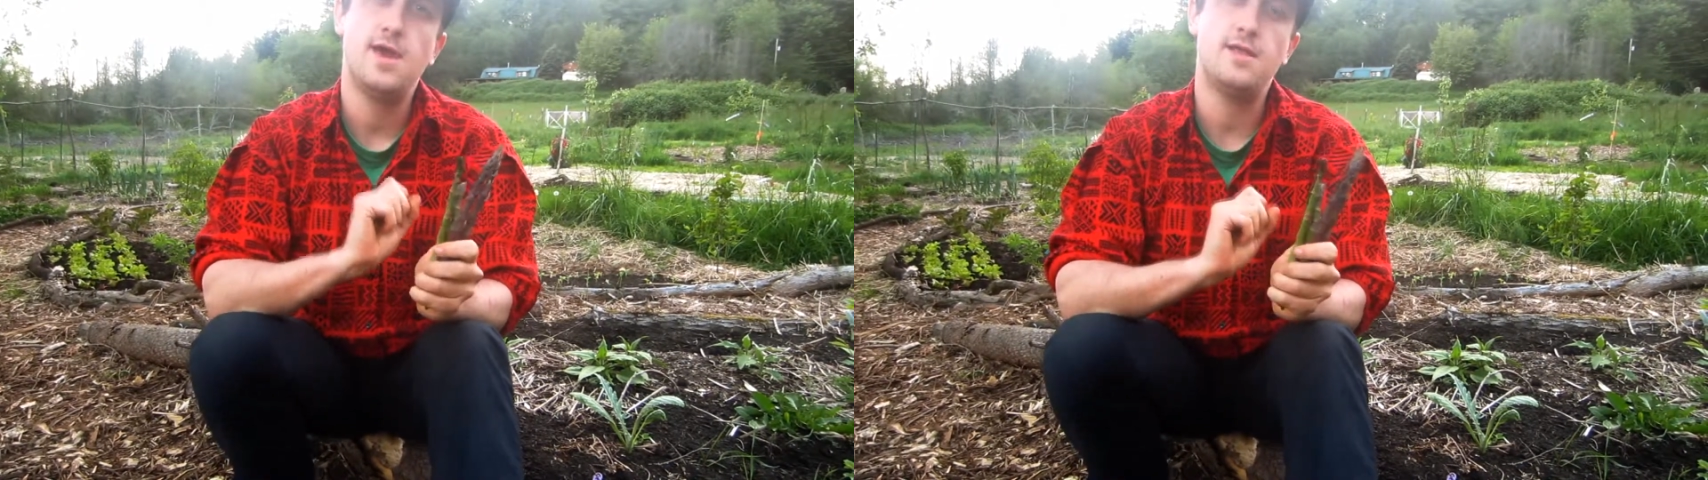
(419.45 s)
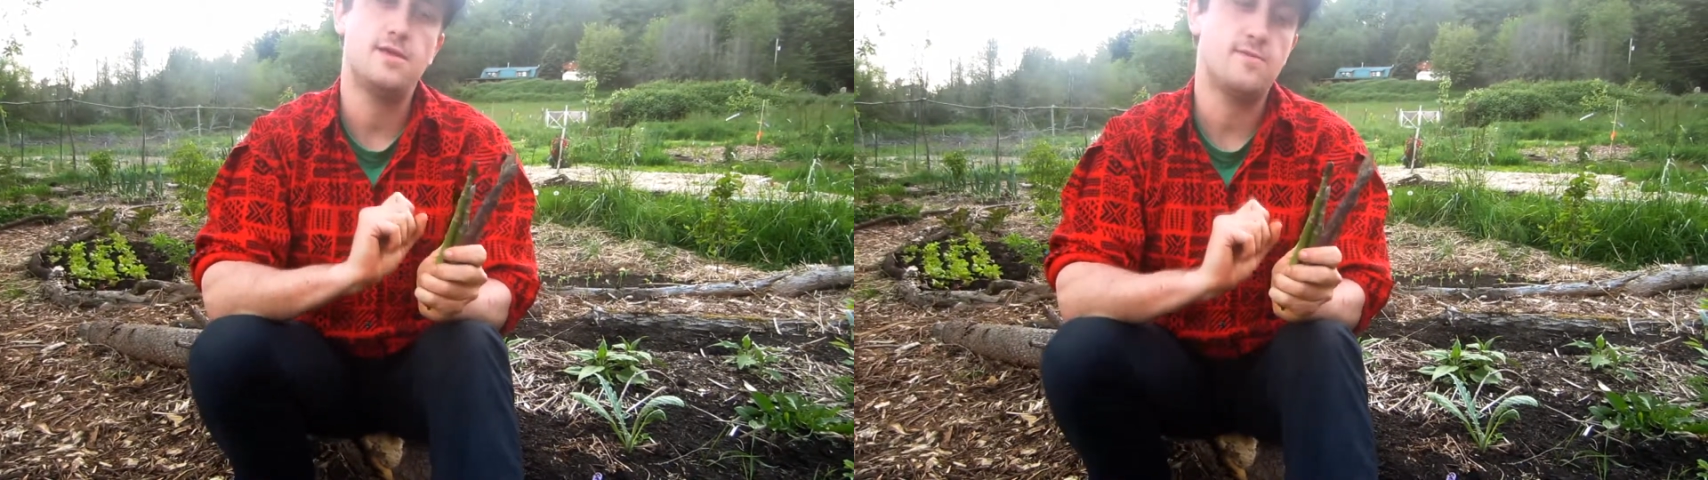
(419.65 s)

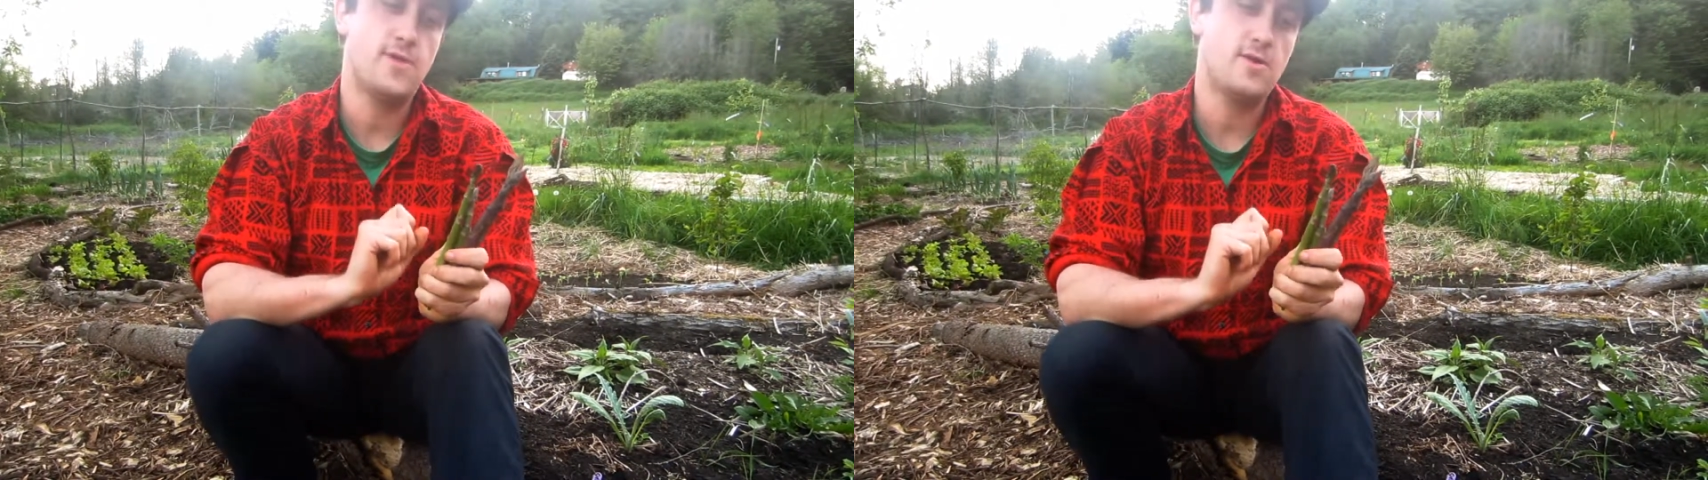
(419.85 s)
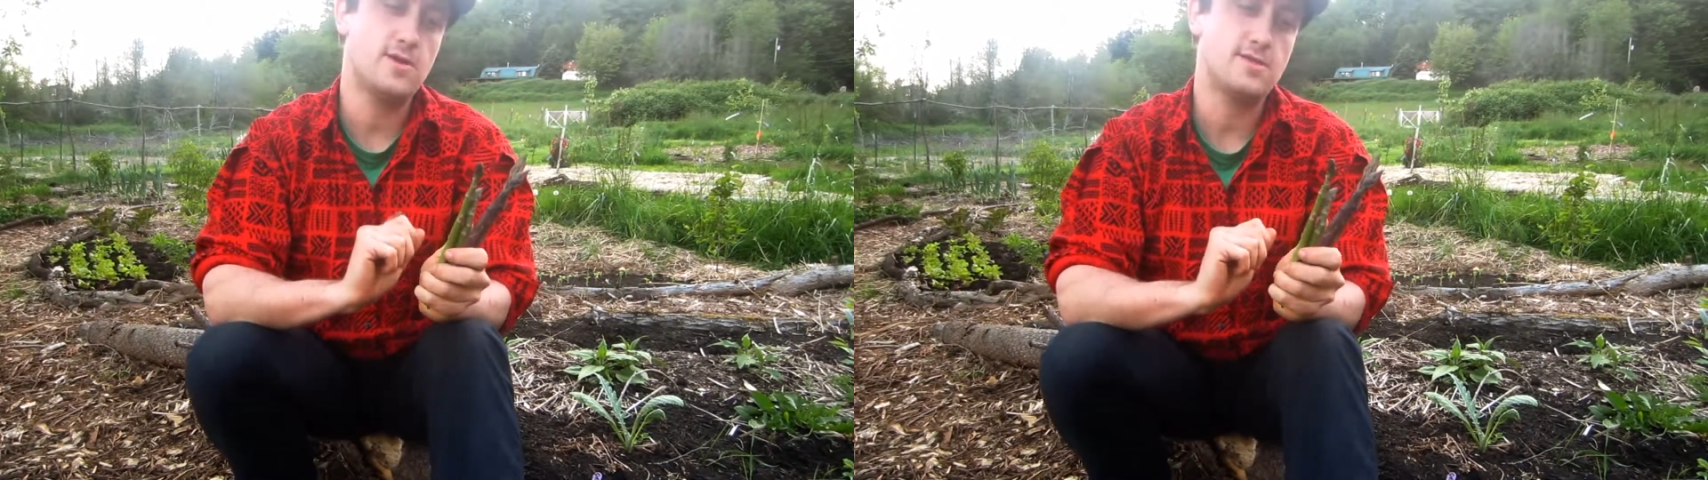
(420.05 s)
And
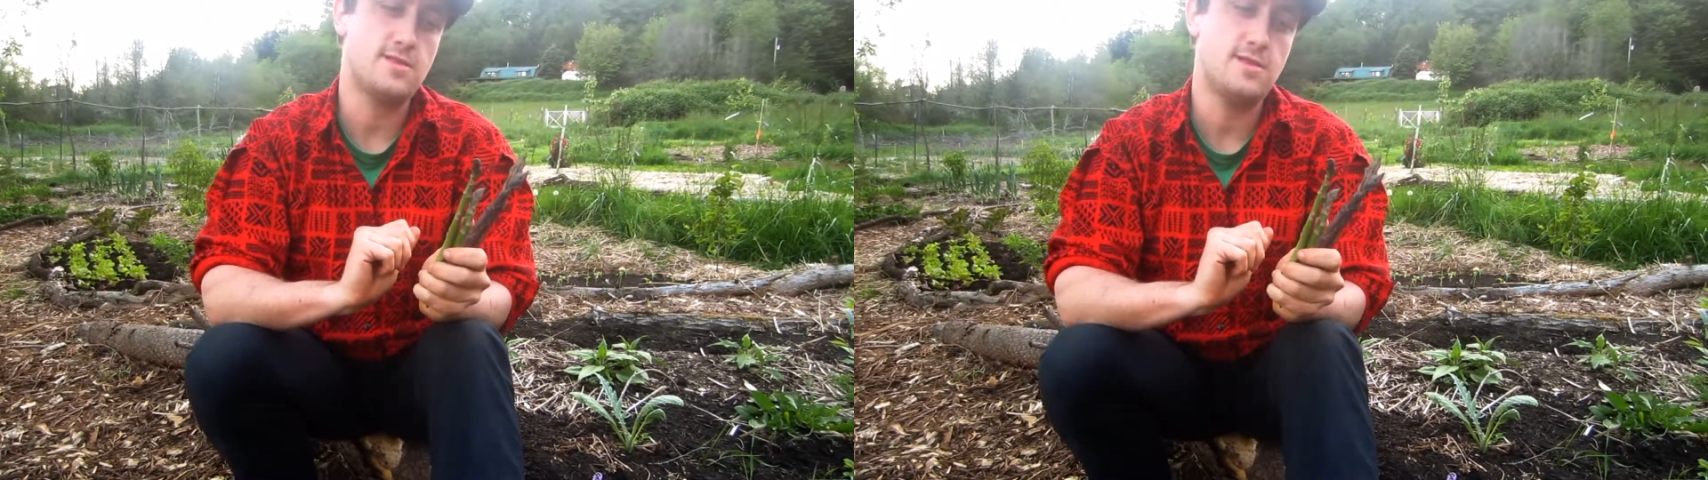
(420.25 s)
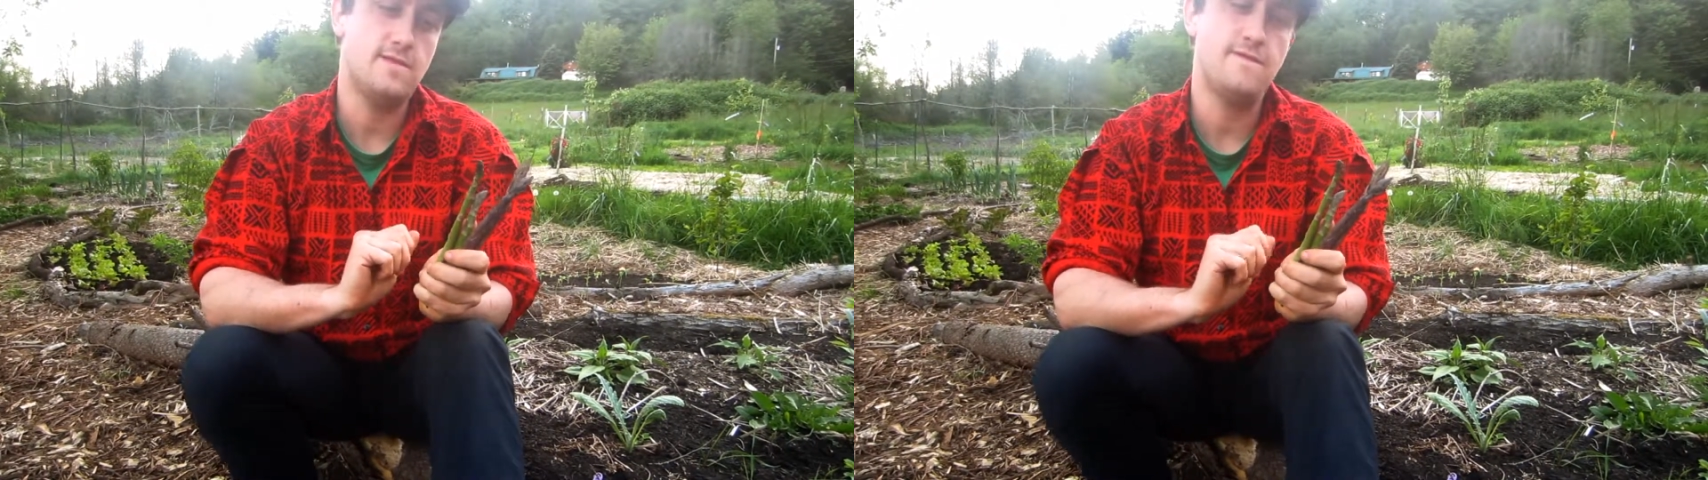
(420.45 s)

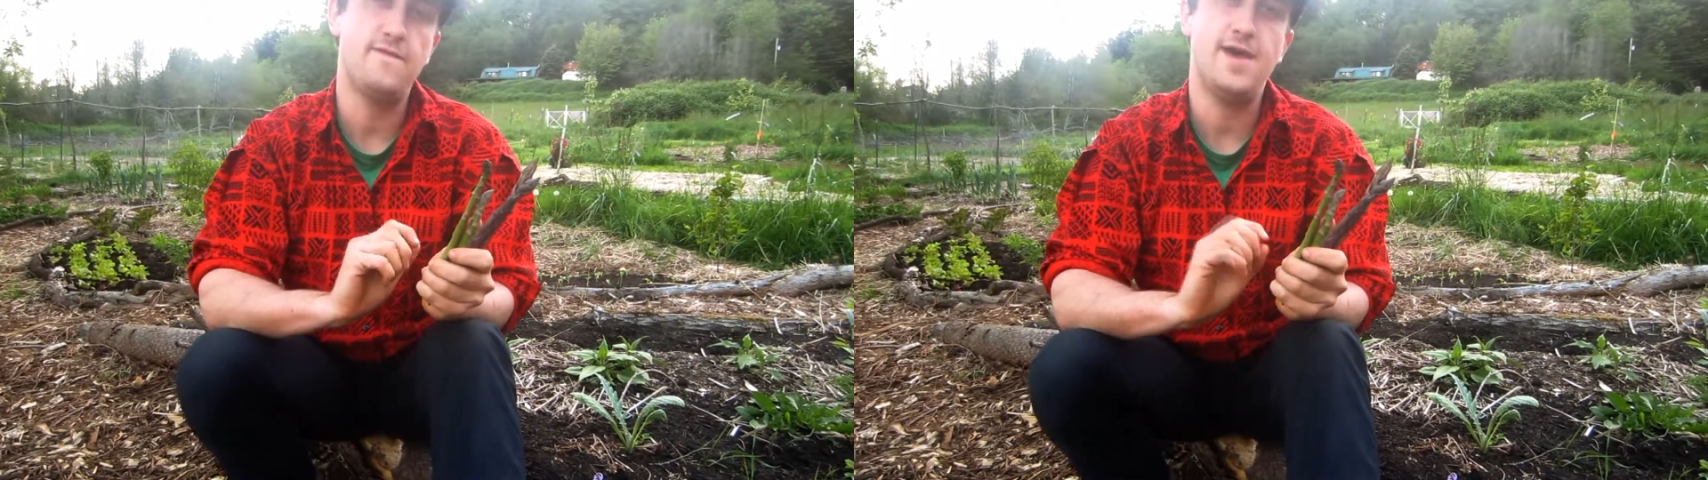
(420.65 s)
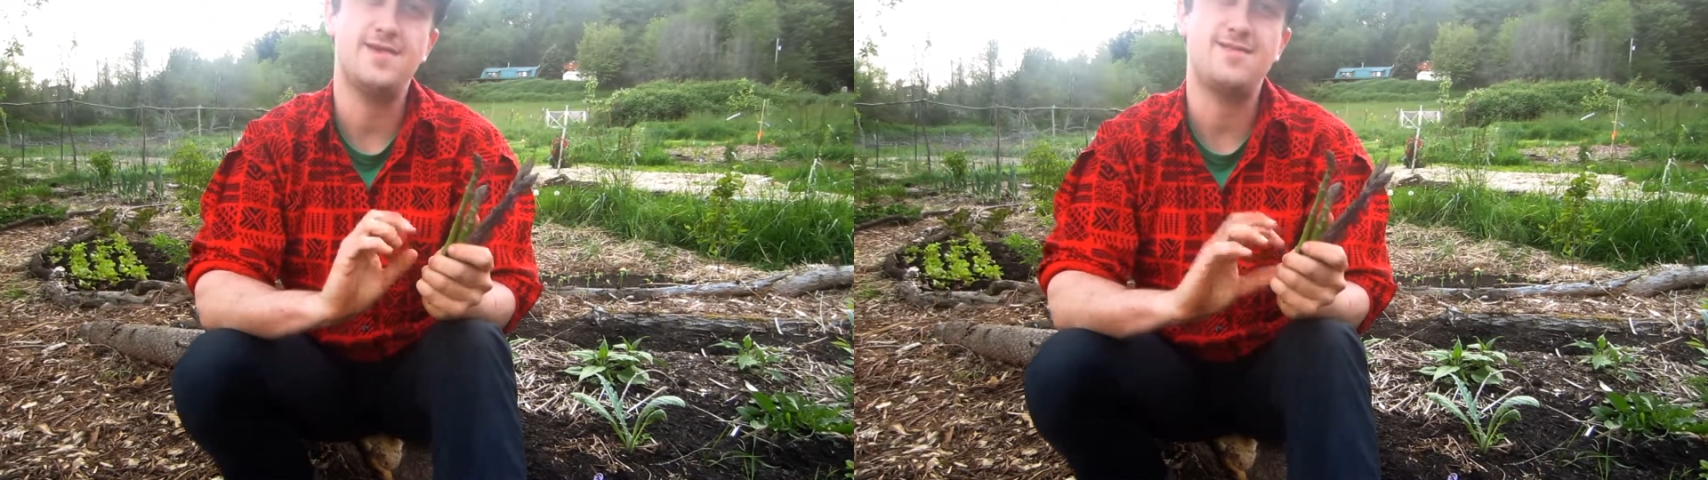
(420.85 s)
asparagus live
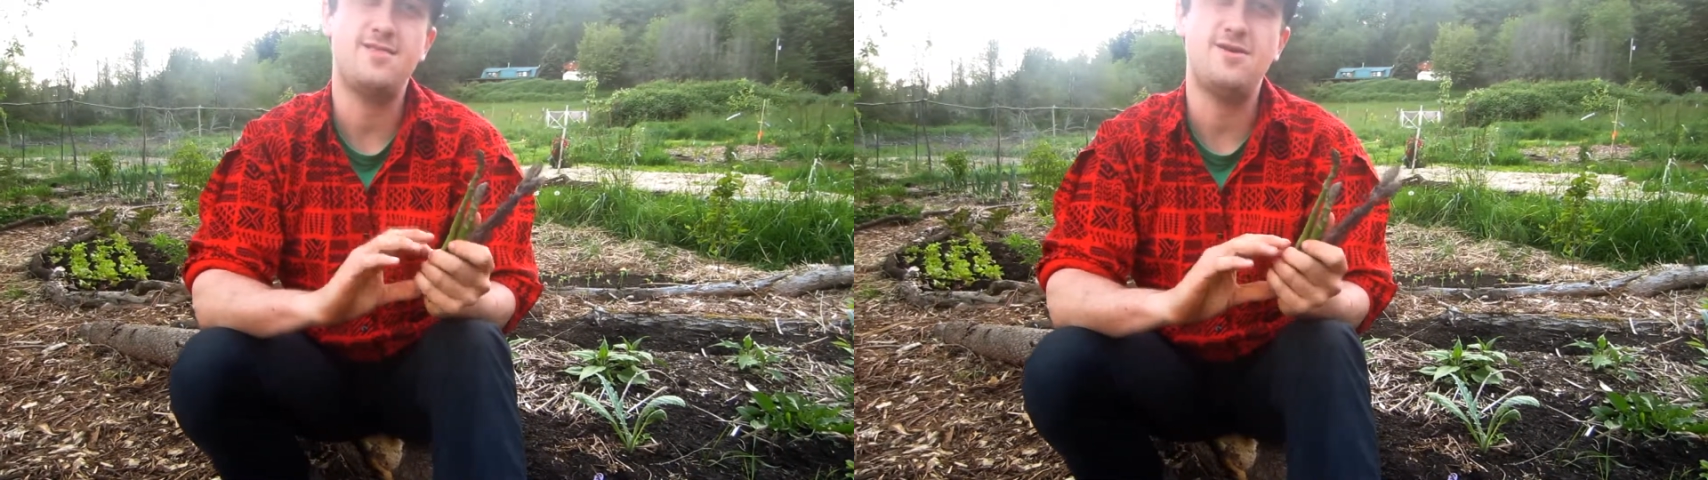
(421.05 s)
as